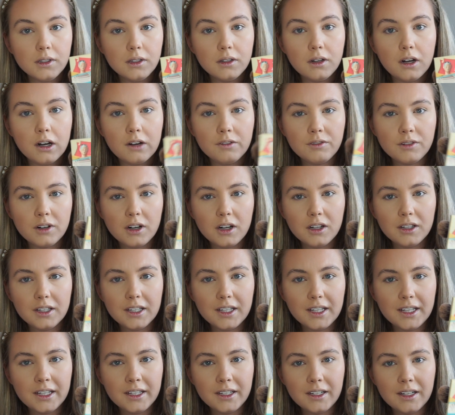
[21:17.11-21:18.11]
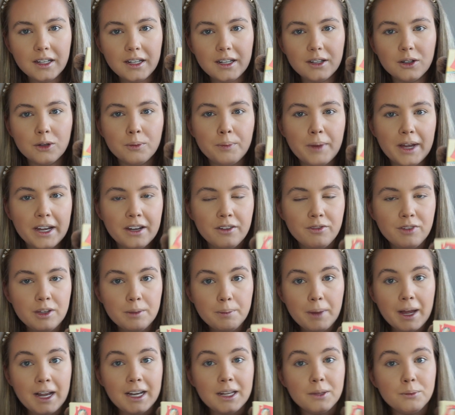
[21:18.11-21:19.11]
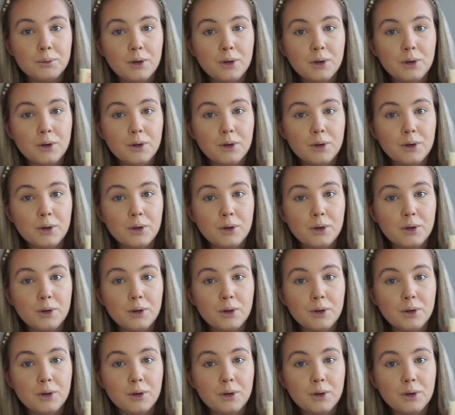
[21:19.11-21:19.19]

I've got it in a little Benefit palette,